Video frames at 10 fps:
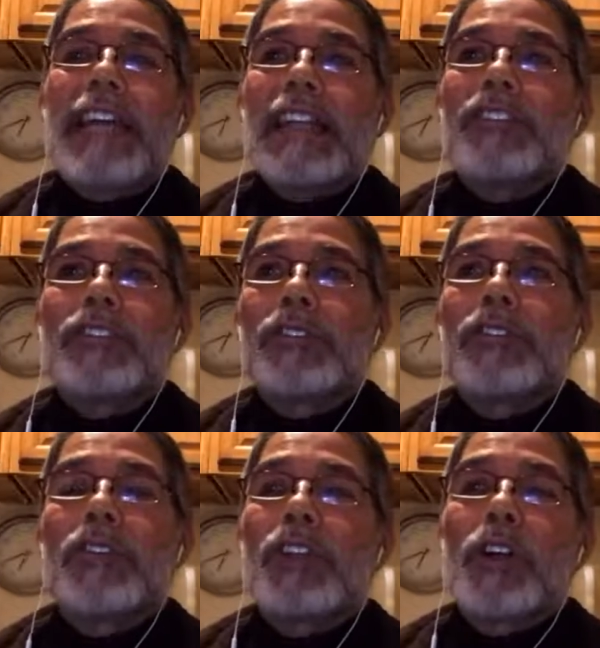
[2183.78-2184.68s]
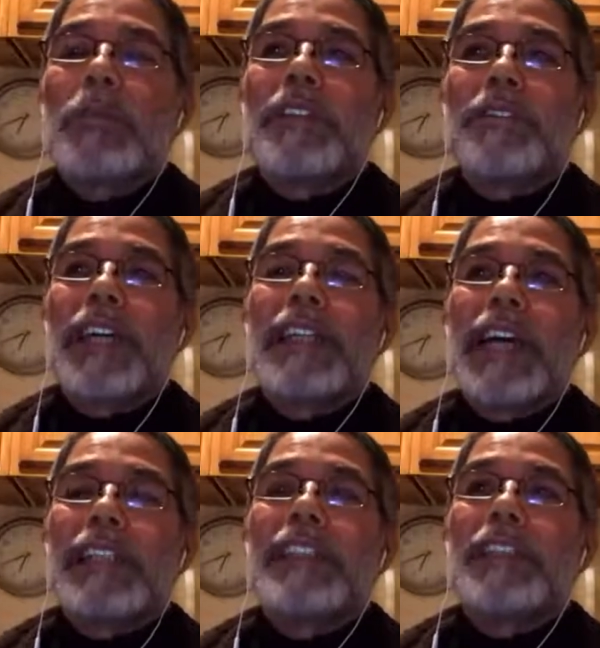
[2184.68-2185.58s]
national or global event.
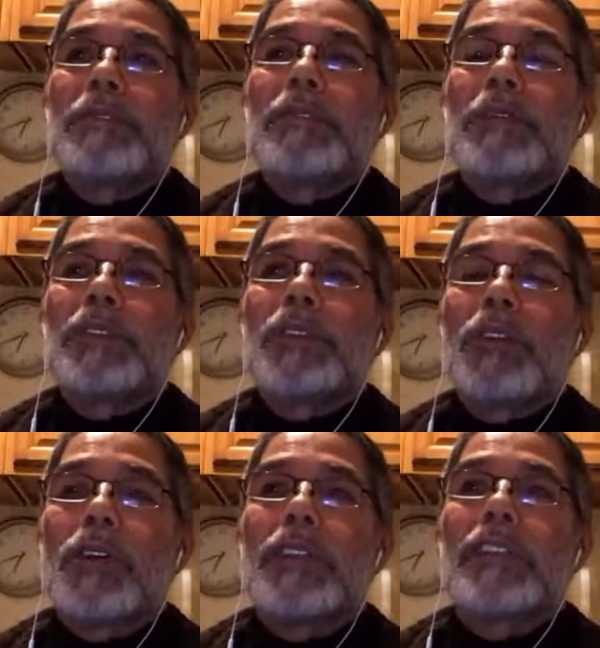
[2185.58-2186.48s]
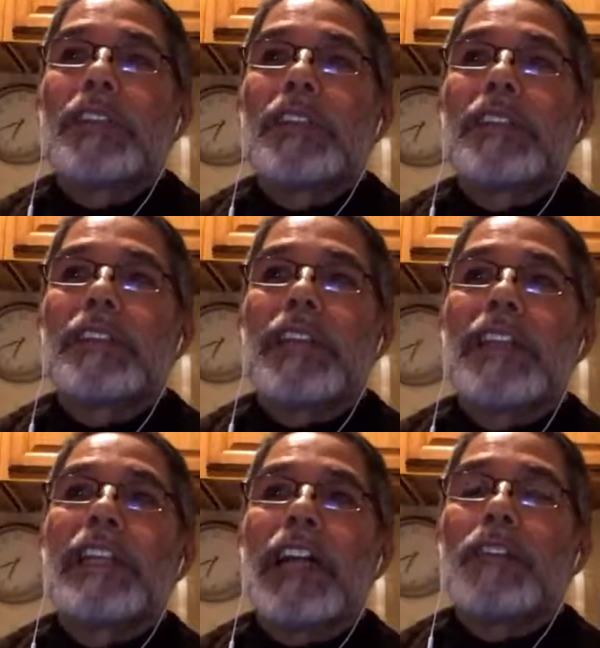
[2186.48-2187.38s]
I did what was called the
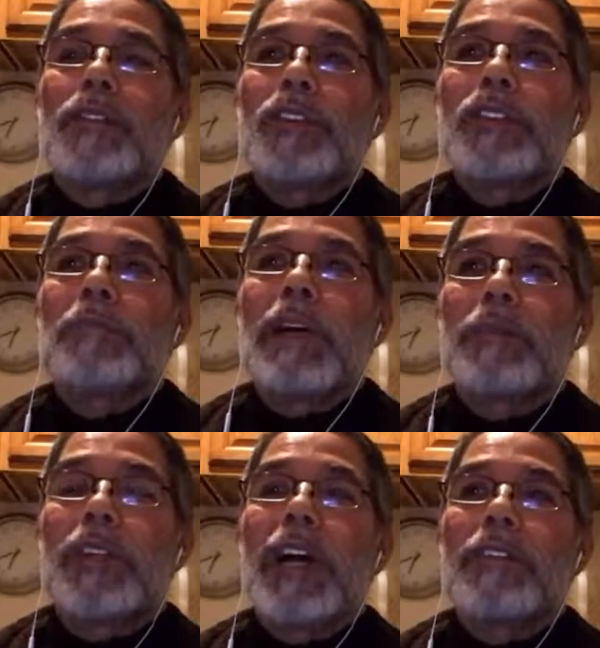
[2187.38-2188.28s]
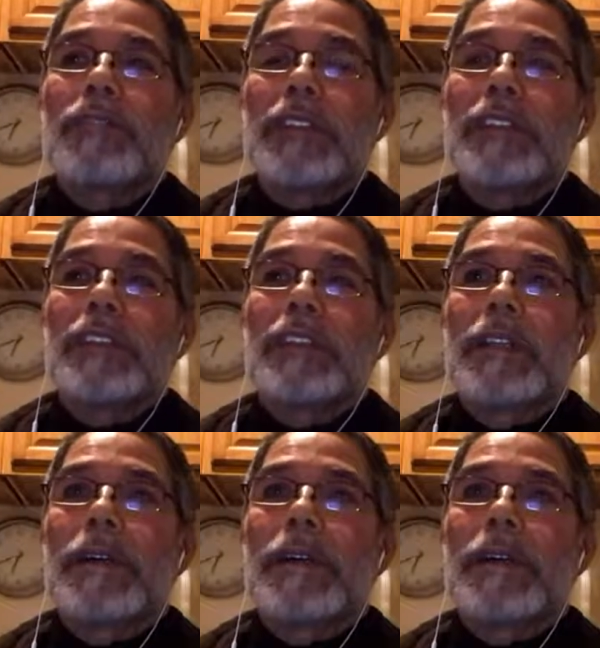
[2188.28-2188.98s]
Southern California Mambo Conference.